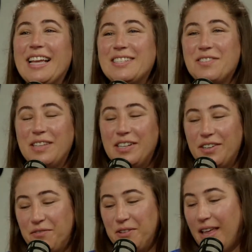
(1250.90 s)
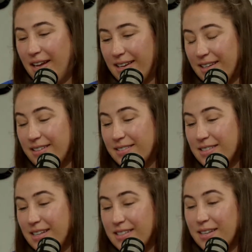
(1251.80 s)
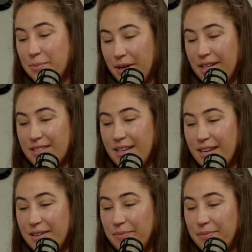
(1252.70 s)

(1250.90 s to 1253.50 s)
It's only good if you like it, as someone has said.